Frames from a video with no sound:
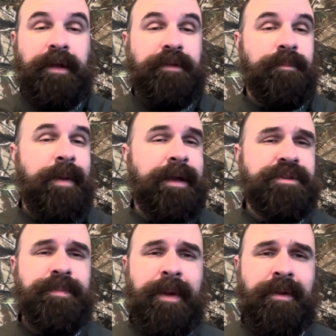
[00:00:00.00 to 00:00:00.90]
and my
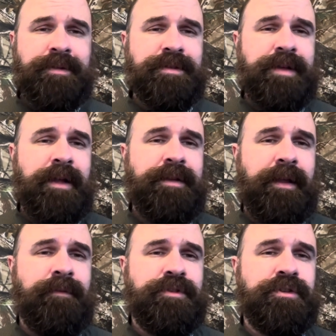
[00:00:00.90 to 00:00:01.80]
experiences hunting
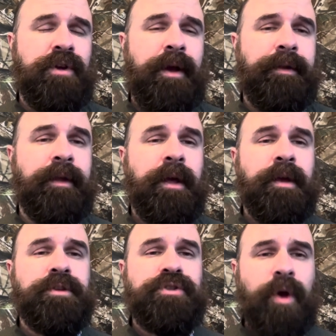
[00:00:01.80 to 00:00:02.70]
have just gotten
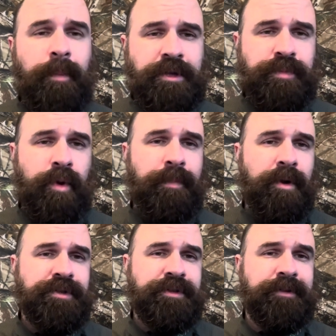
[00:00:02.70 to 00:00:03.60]
so much more
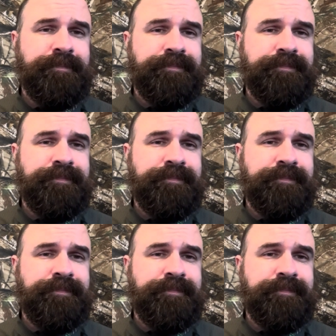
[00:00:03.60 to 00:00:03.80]
personal.